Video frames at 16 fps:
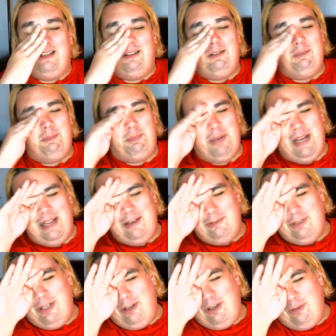But I don't
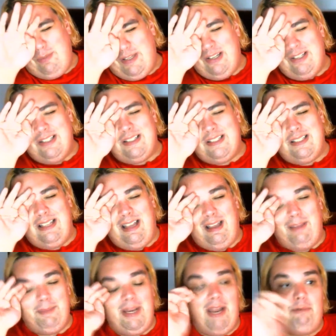know because I, I
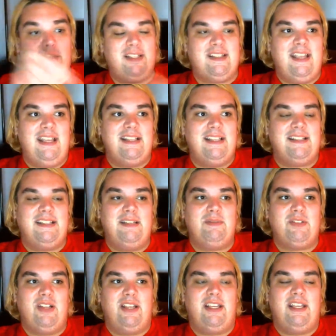mean I would say it seems
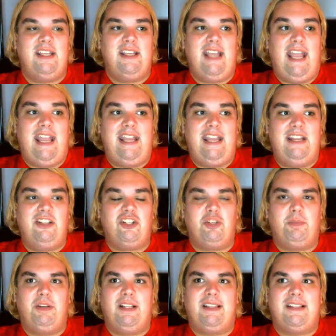like he aged,
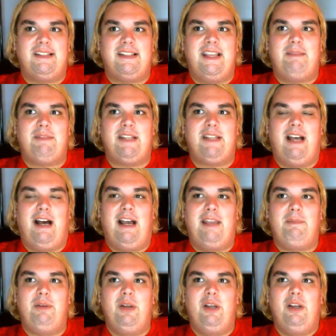but at the same time,
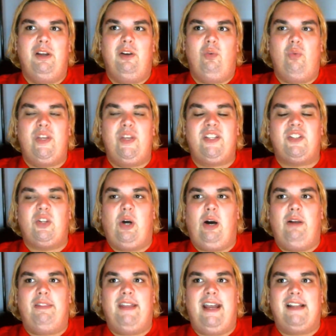we saw
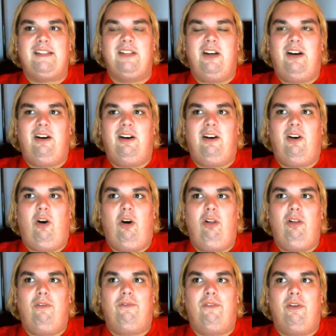that uh, all
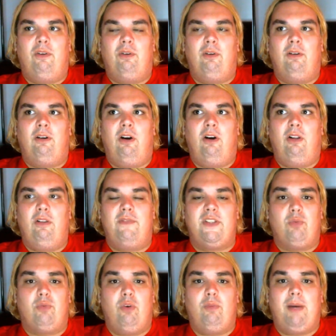of the all of his
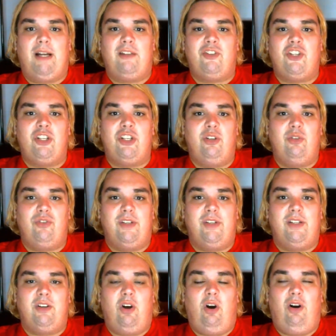robot
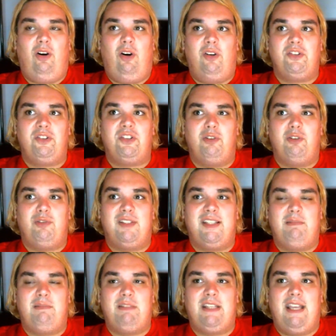children also
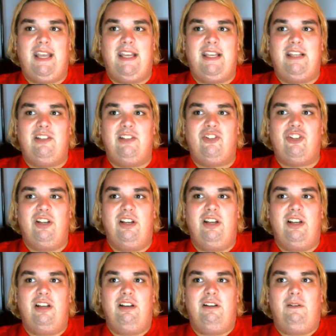seemed to age,
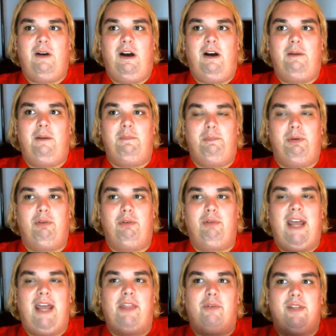um, but
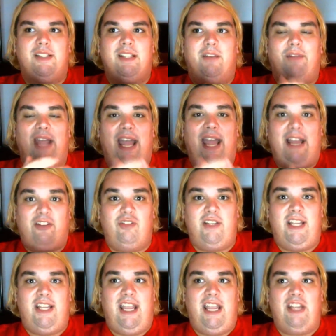rather instead of
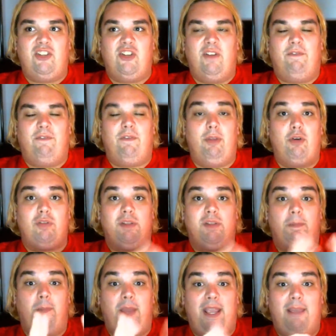actually aging from those
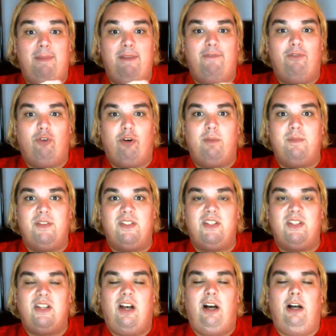baby forms,
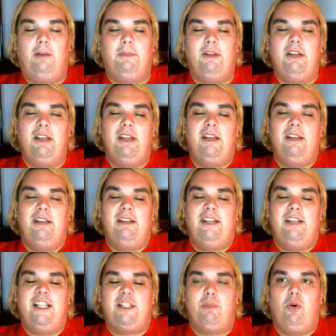um,
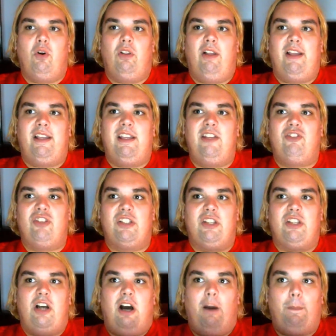it's more like he just
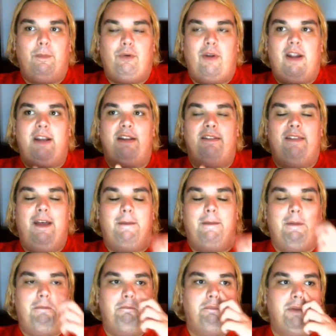upgraded them
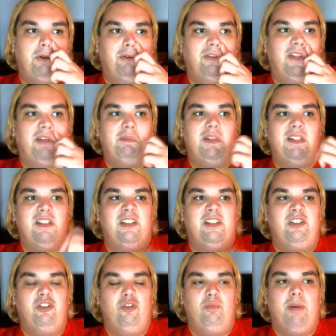and built them into
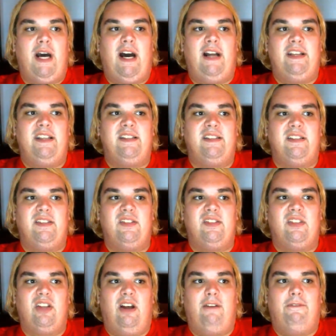new bodies and
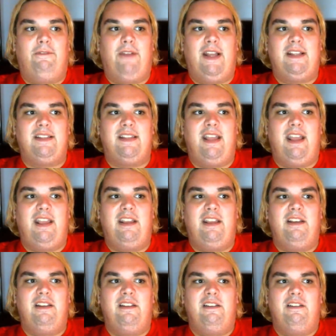stuff as they
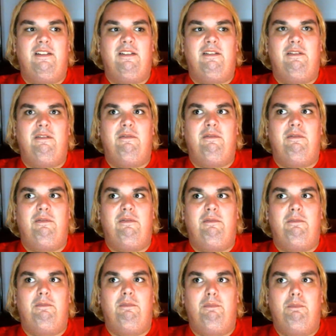
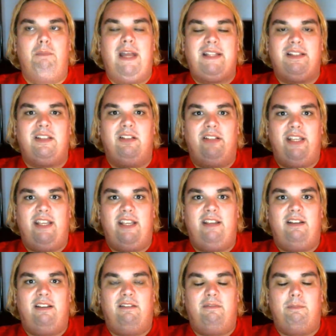mentally
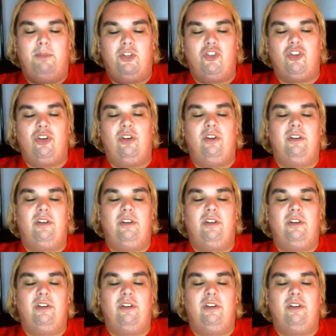matured.